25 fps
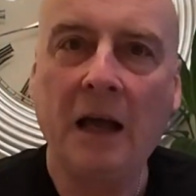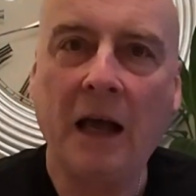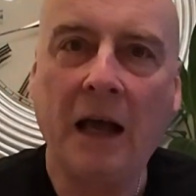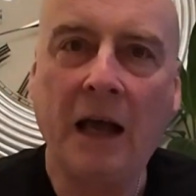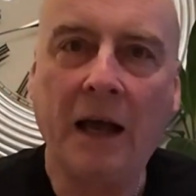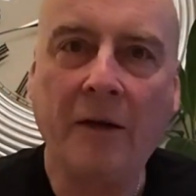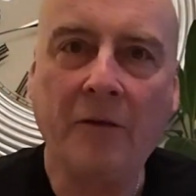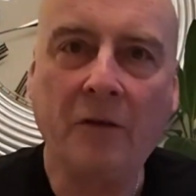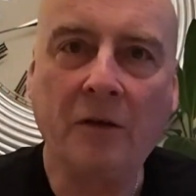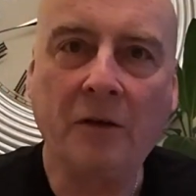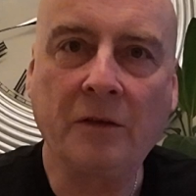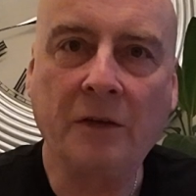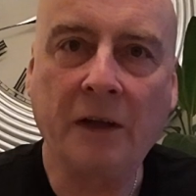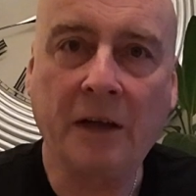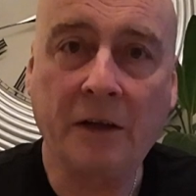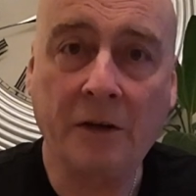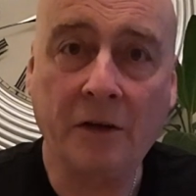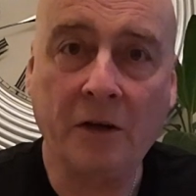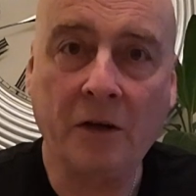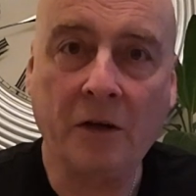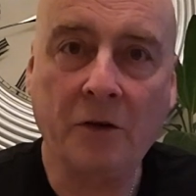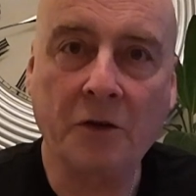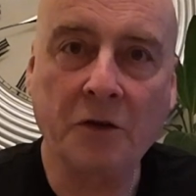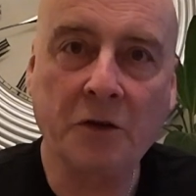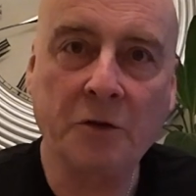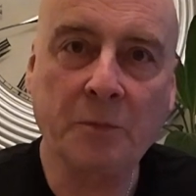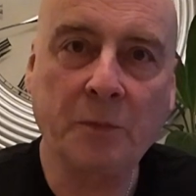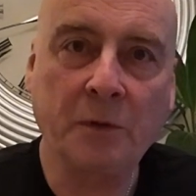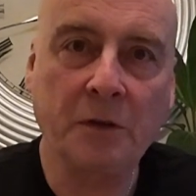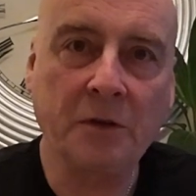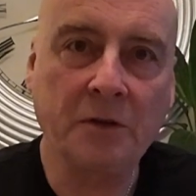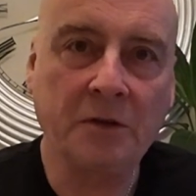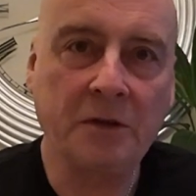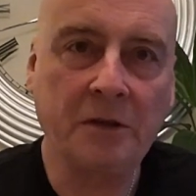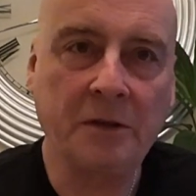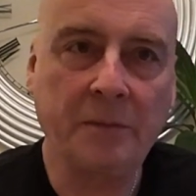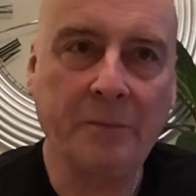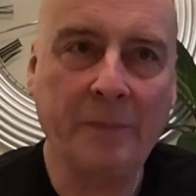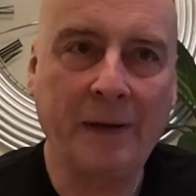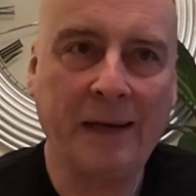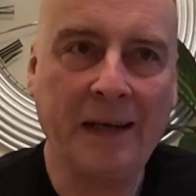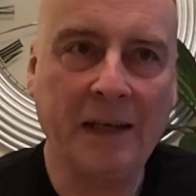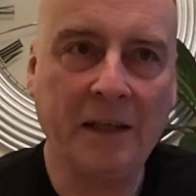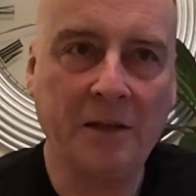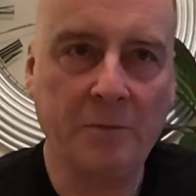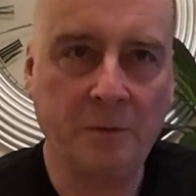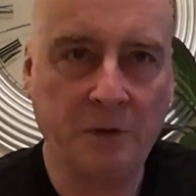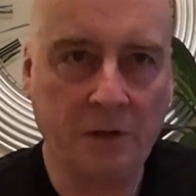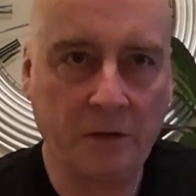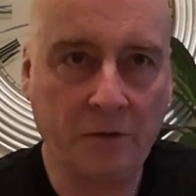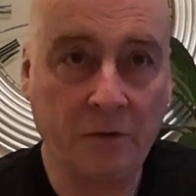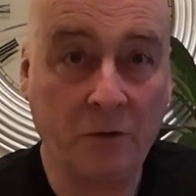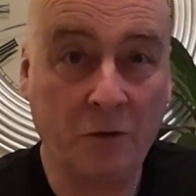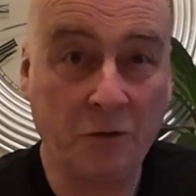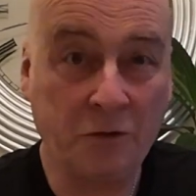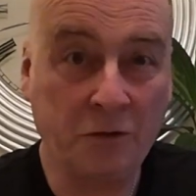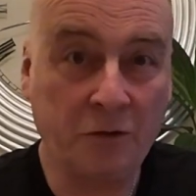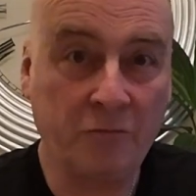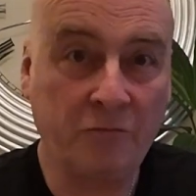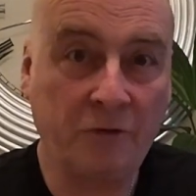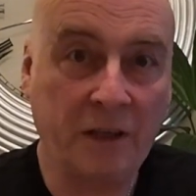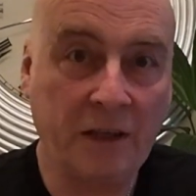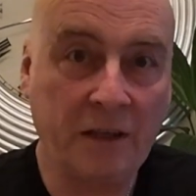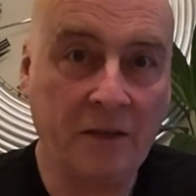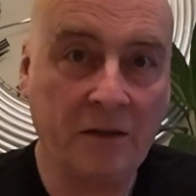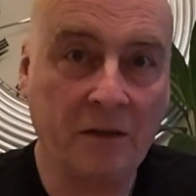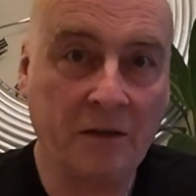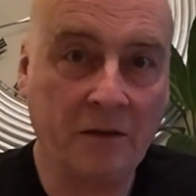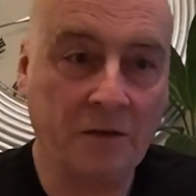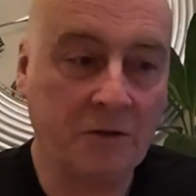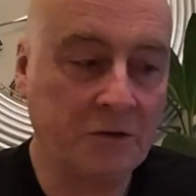They're going to correspond to the bags which I've also written on.